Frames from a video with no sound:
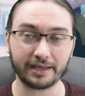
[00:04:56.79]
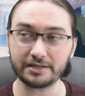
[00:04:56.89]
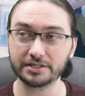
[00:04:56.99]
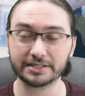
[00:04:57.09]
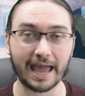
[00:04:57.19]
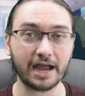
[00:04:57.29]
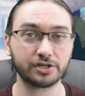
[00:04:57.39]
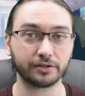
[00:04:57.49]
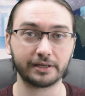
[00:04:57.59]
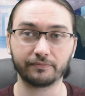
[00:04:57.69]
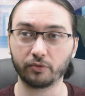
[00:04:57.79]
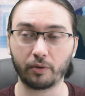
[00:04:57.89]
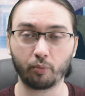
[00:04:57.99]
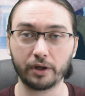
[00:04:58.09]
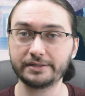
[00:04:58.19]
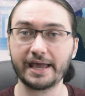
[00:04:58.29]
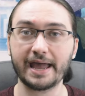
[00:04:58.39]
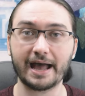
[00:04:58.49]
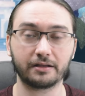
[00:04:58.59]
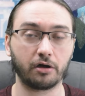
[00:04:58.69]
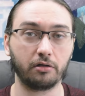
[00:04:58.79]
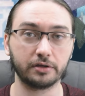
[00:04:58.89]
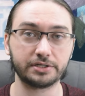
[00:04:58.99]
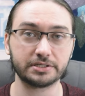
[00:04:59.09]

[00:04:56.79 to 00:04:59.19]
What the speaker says: He just casually, one day at college,